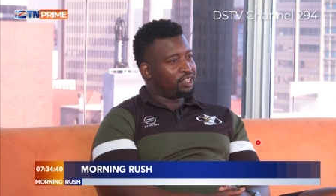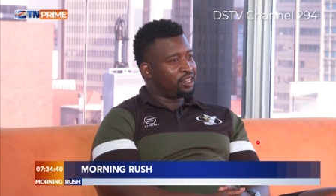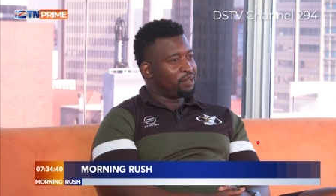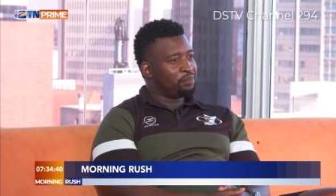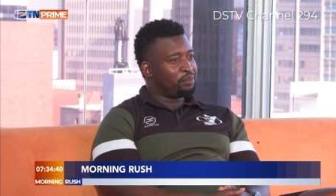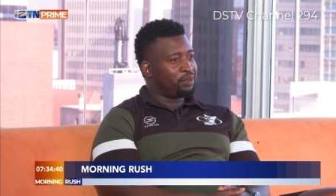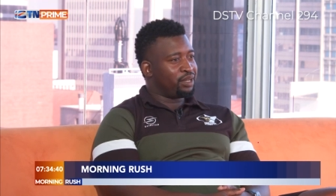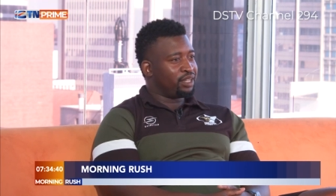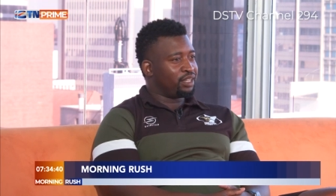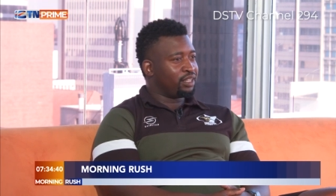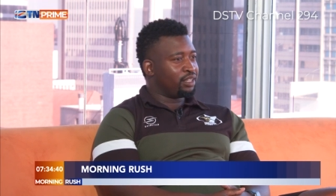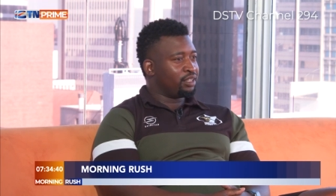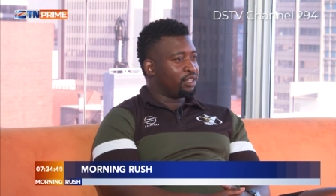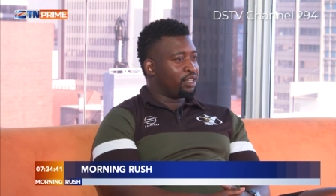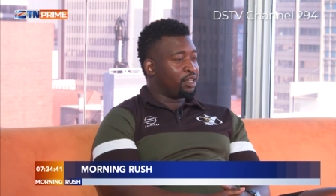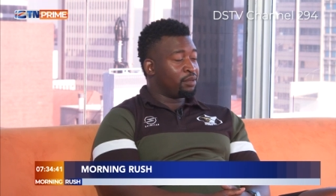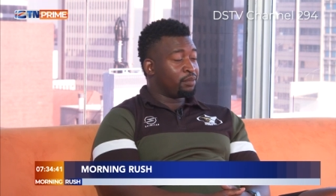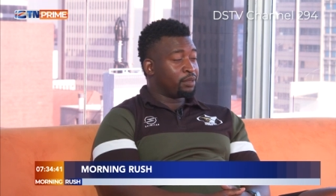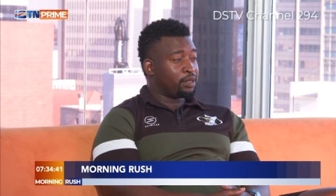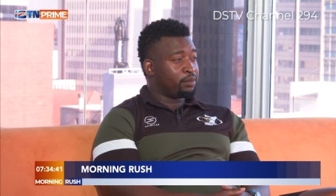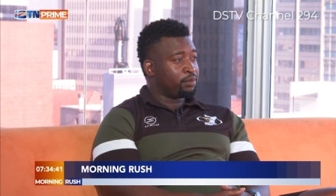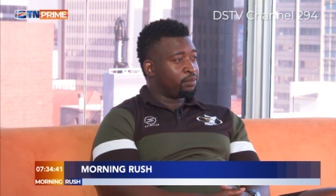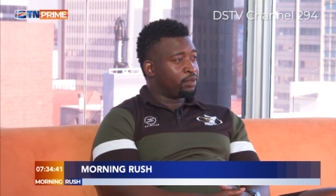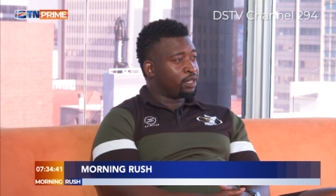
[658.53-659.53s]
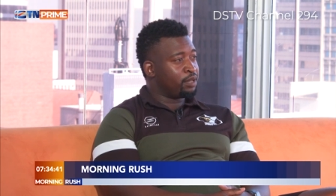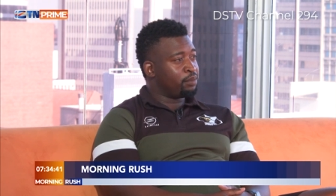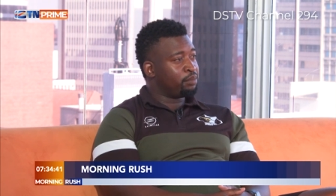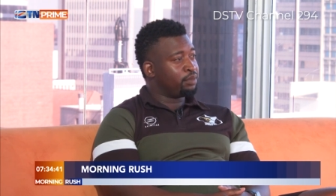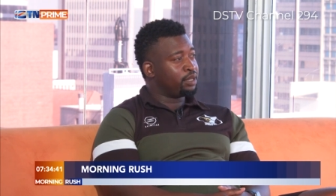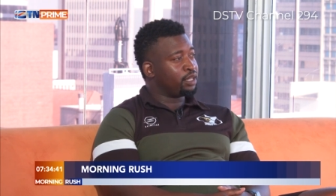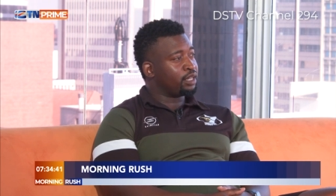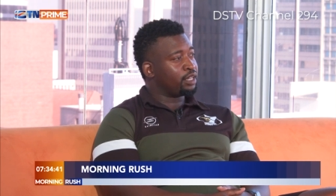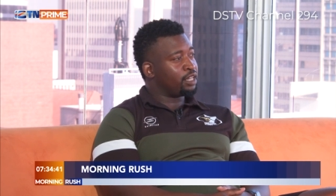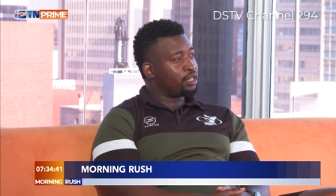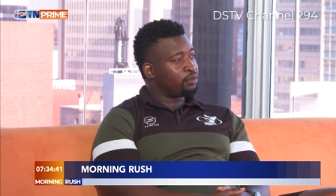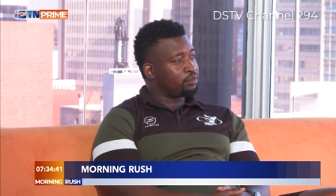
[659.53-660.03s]
game by game, game
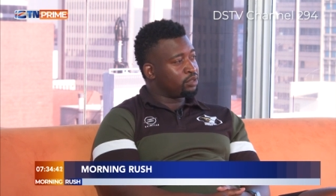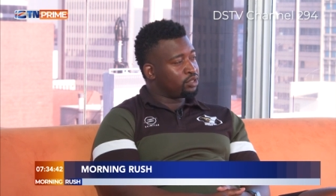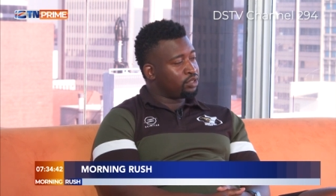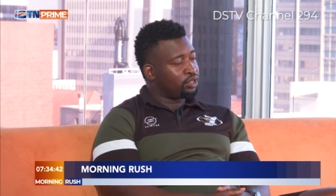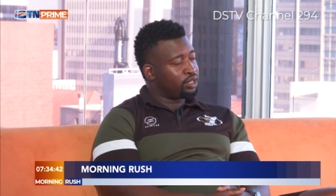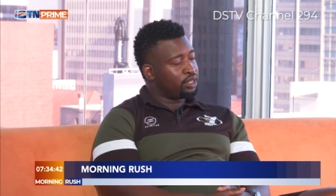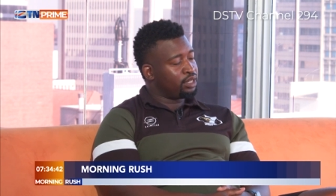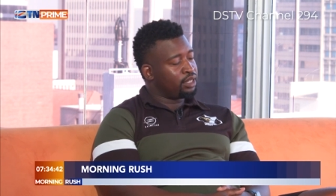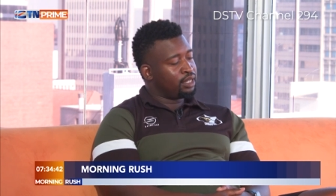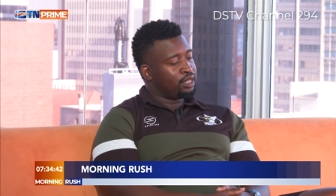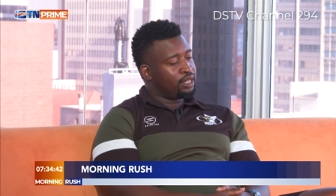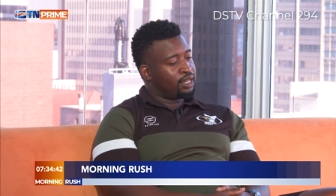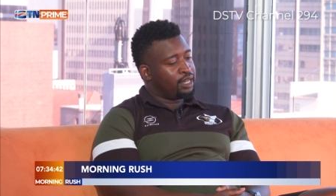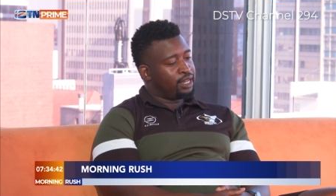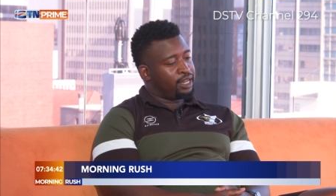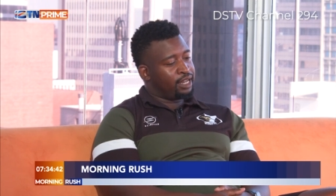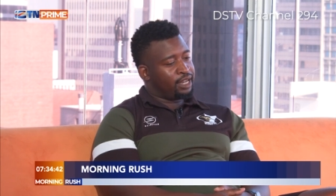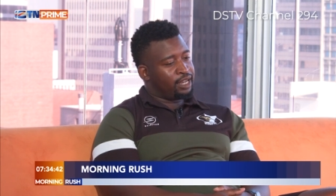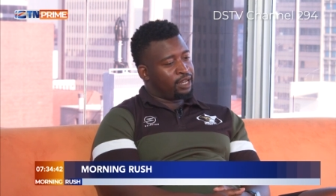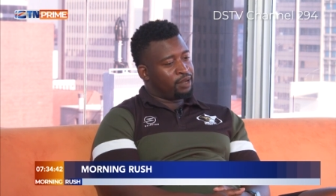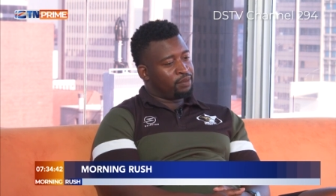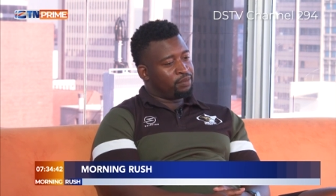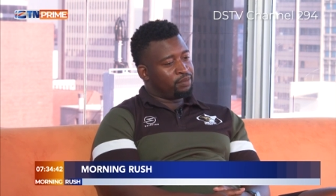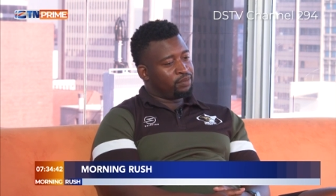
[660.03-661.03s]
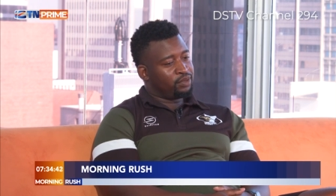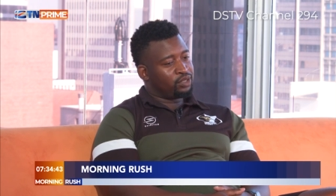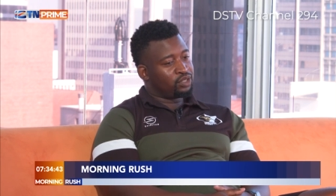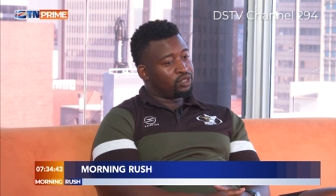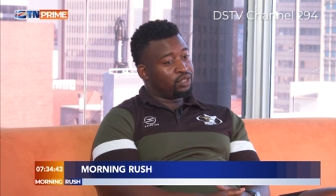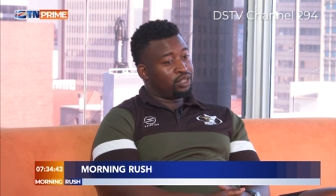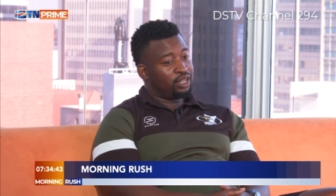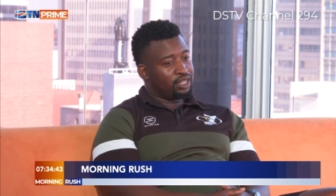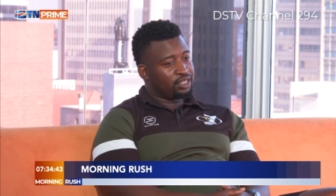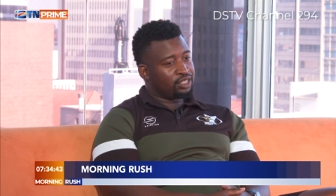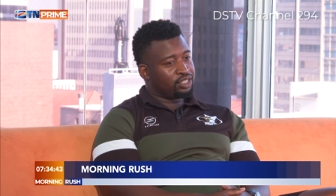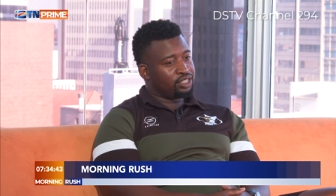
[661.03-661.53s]
by game. Sorry. Um,
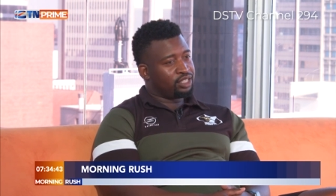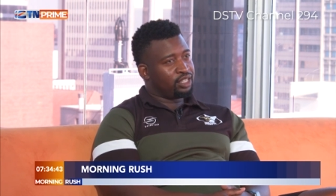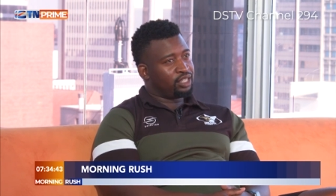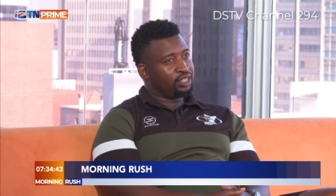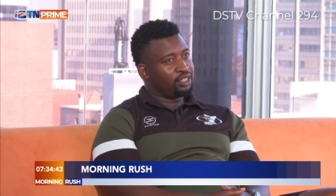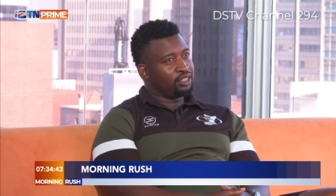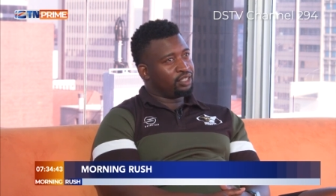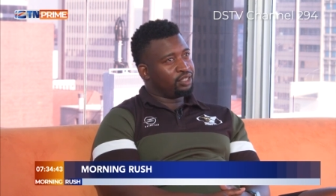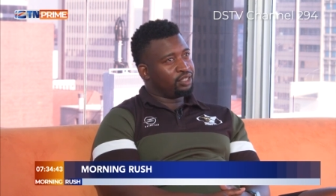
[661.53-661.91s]
so last year